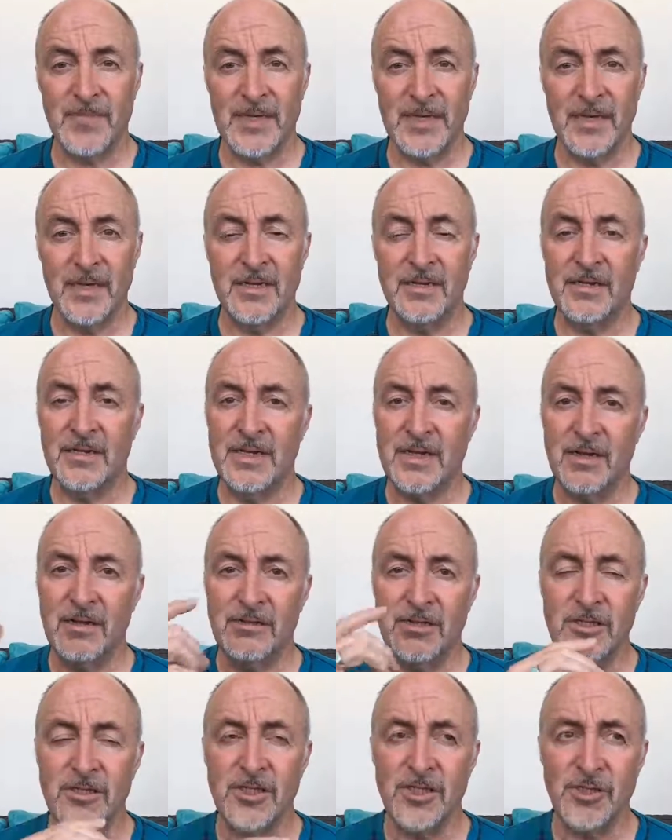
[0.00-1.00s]
And the
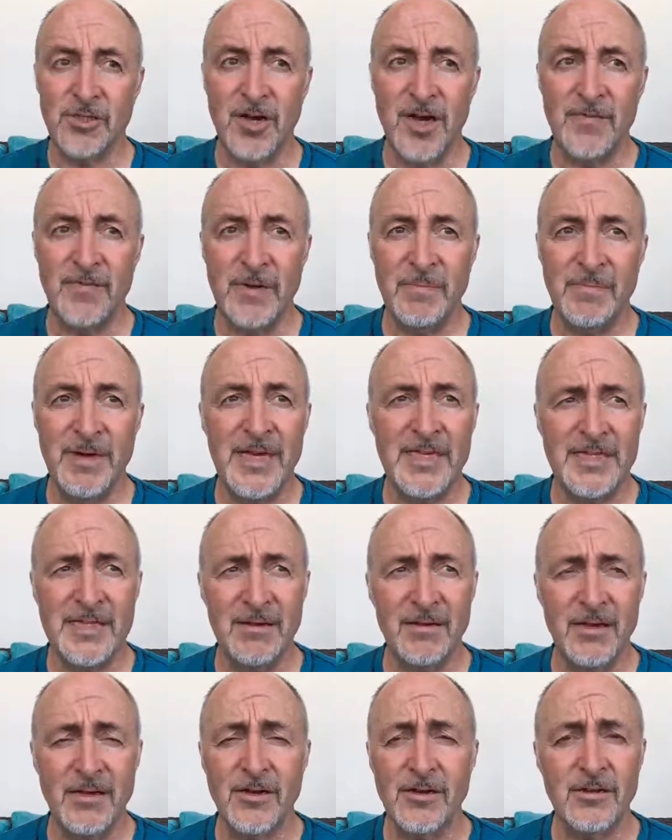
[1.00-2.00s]
constant striving may
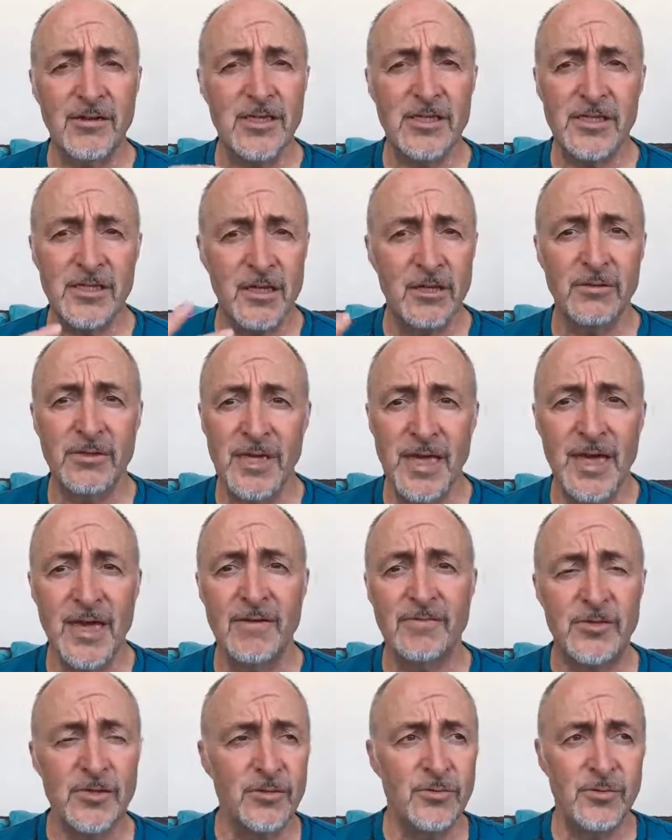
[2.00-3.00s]
sound like a good skill to
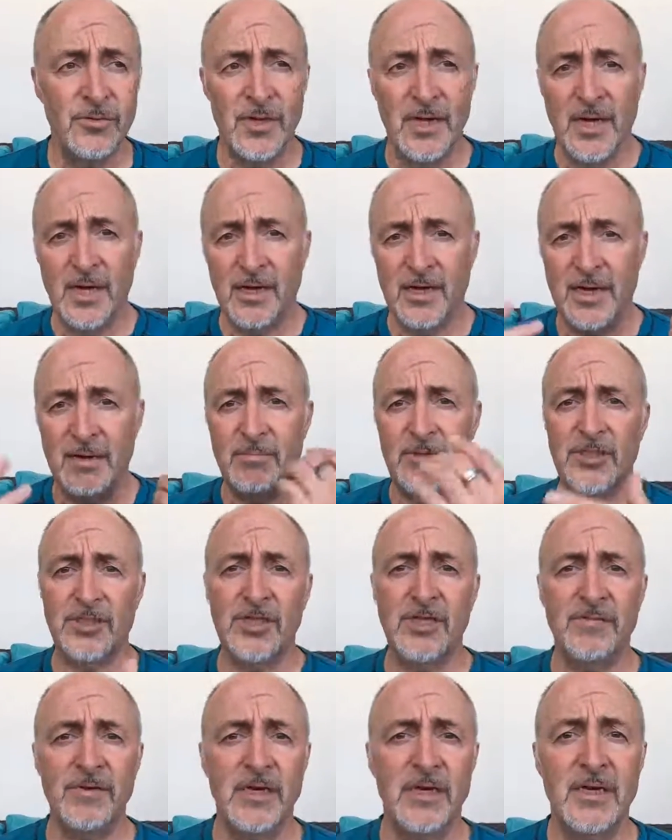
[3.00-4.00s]
have to keep
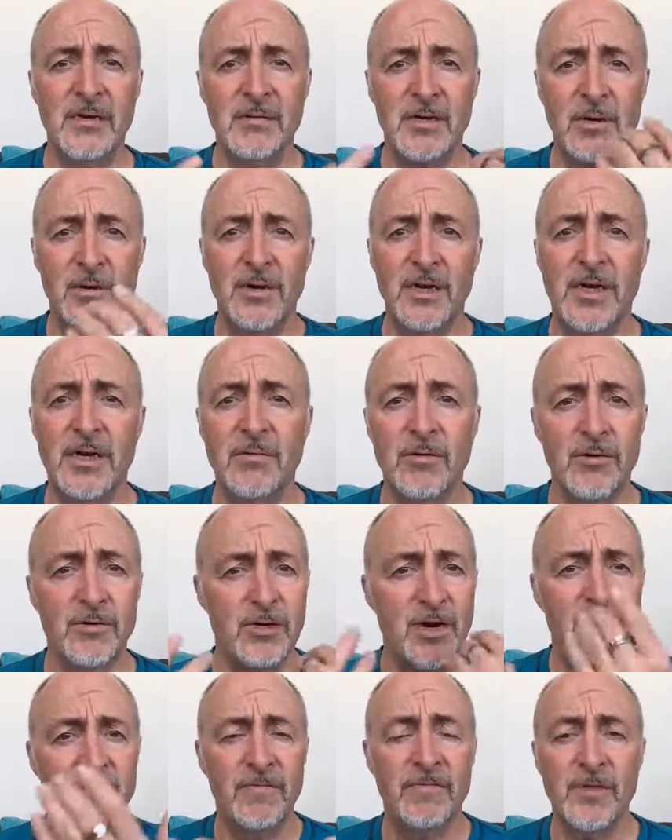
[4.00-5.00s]
achieving, keep going, keep
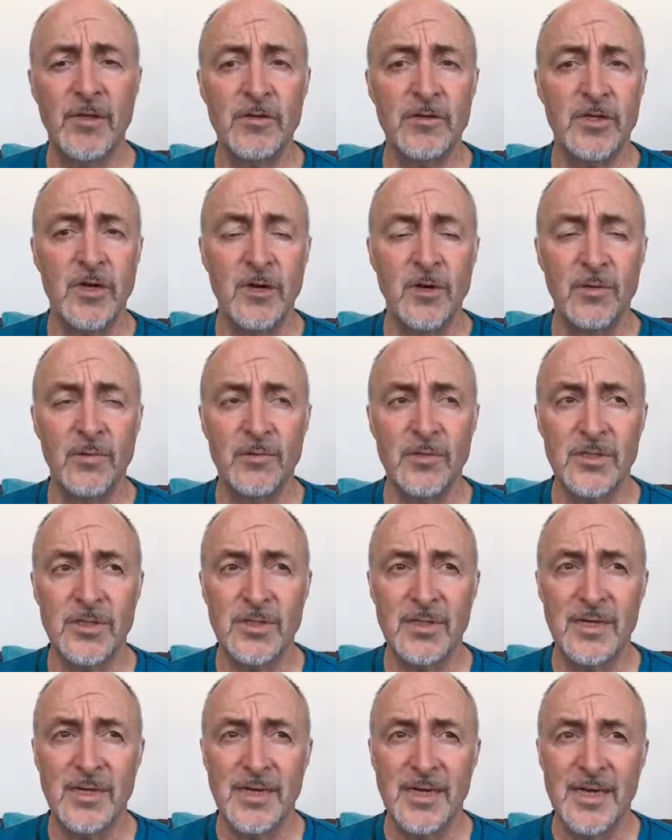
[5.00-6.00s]
driving for those goals.
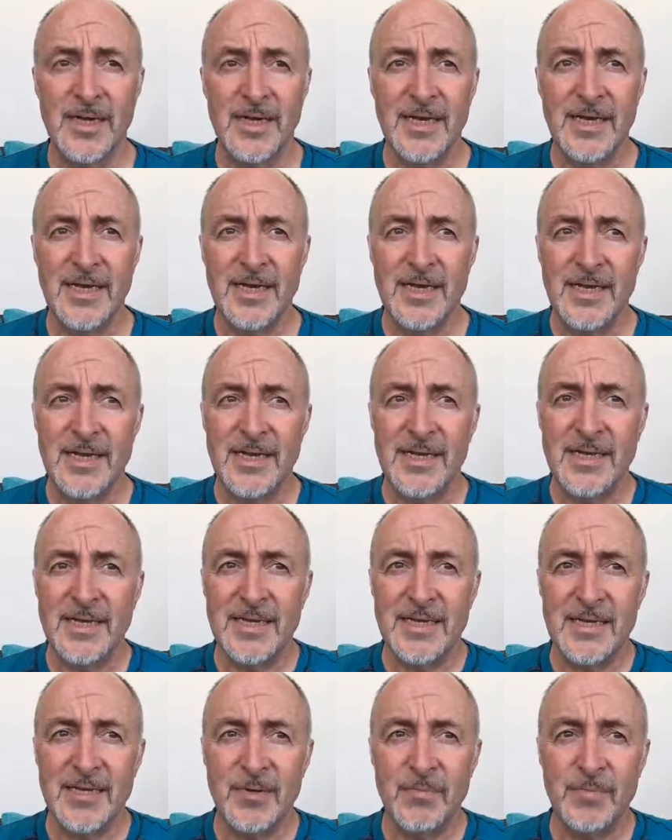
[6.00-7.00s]

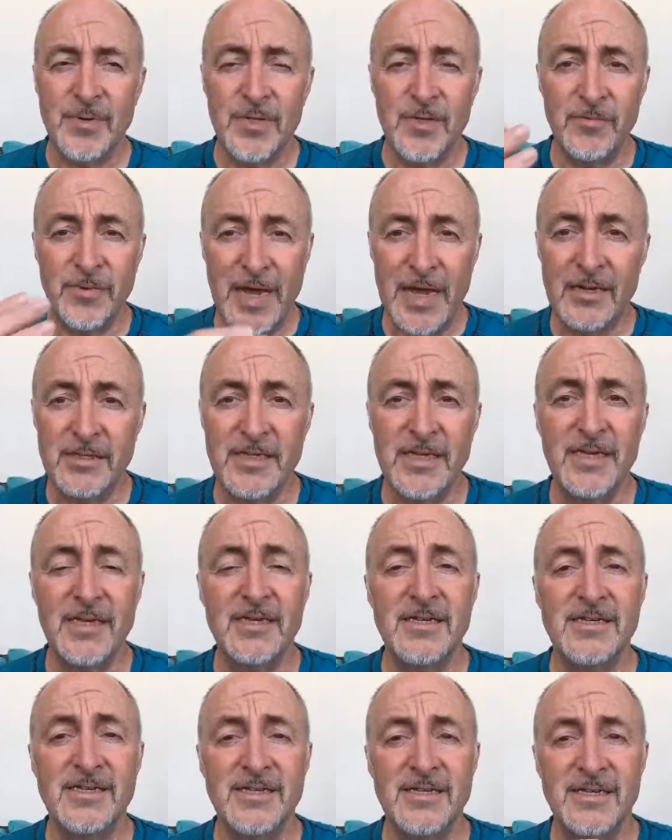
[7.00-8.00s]
But the reality
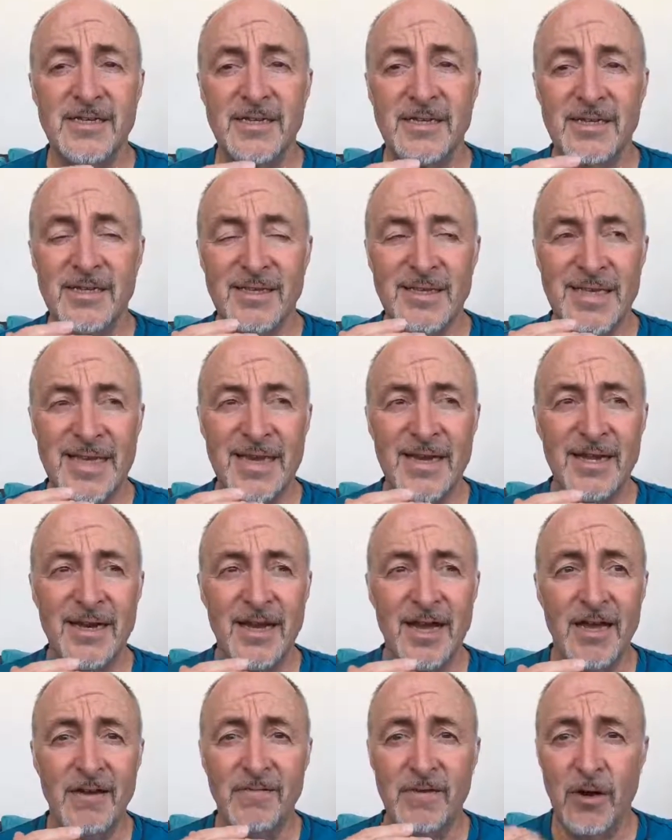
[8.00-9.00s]
is, they're going to
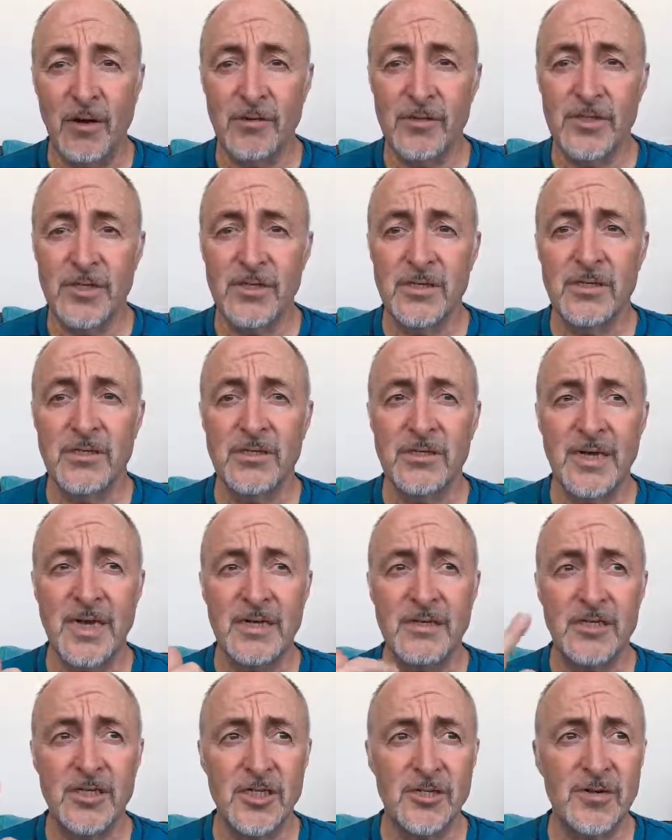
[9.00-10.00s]
have ulcers
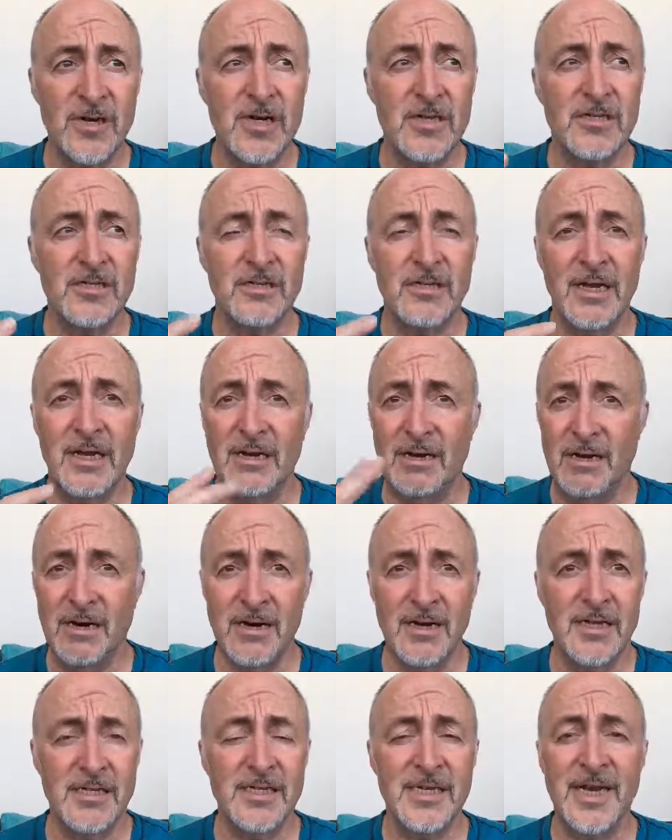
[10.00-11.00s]
and stress and
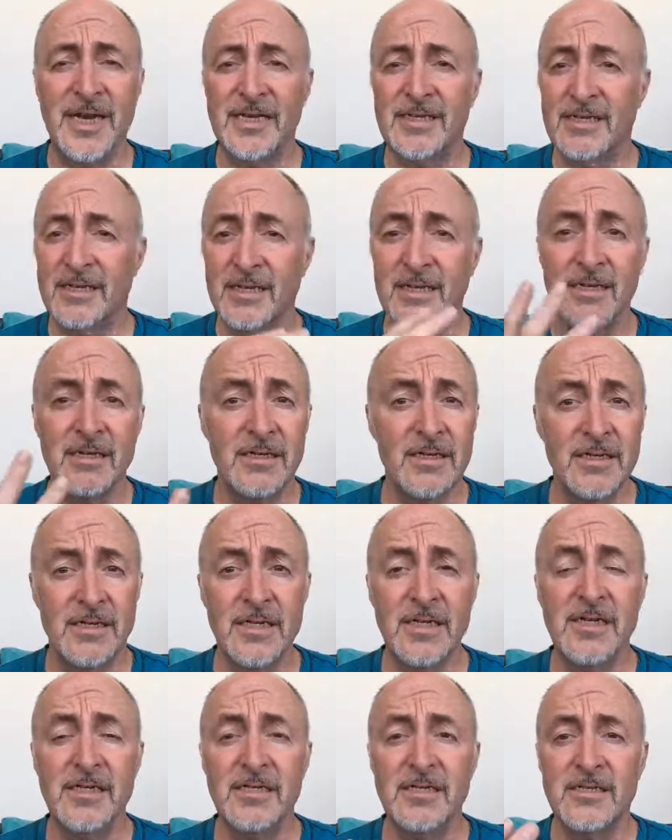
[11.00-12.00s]
heart attacks and other
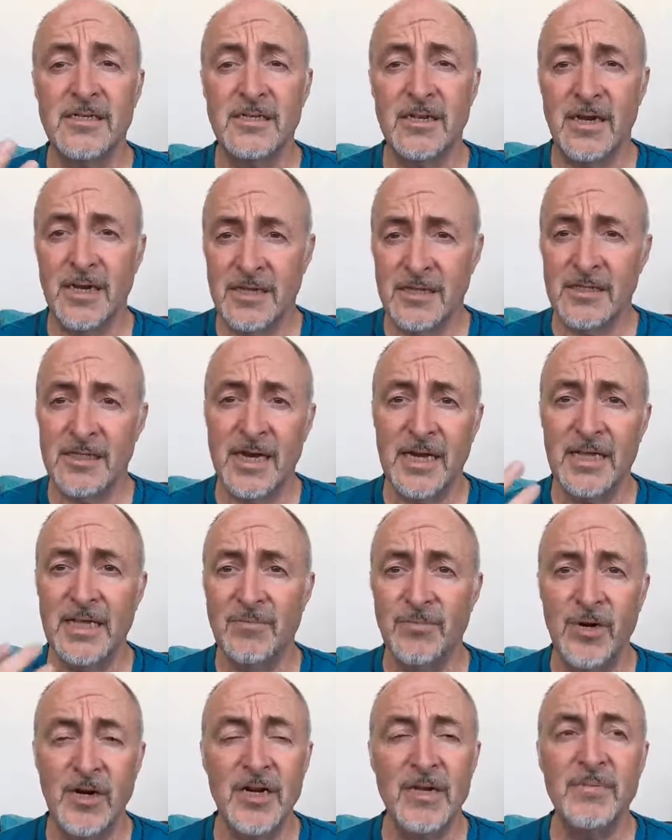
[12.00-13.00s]
diseases attacking their
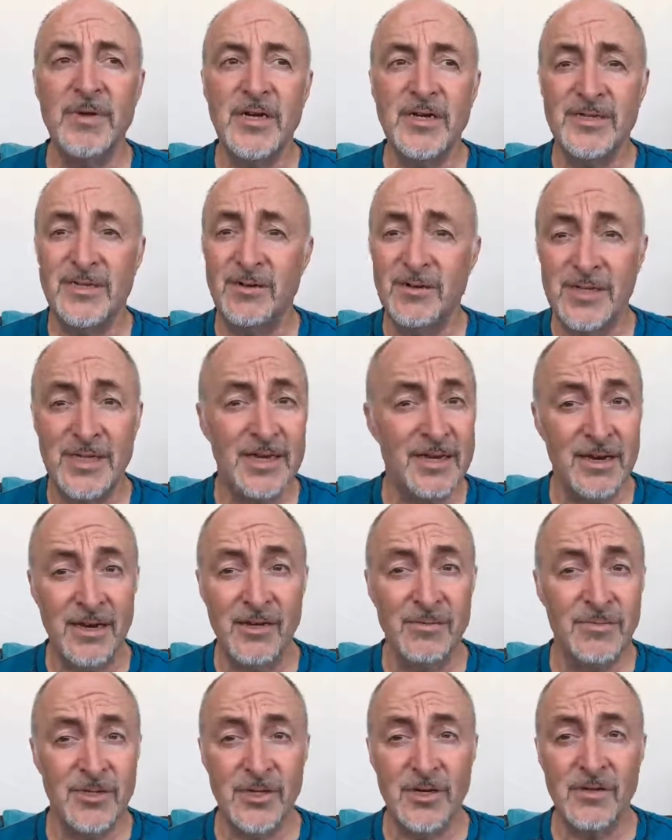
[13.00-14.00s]
body because they're not taking care
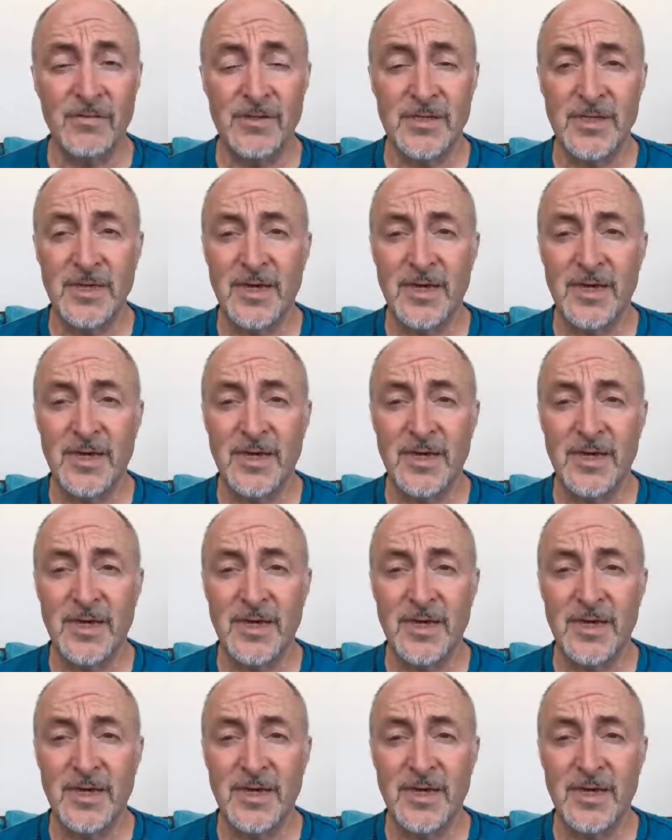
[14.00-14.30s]
of themselves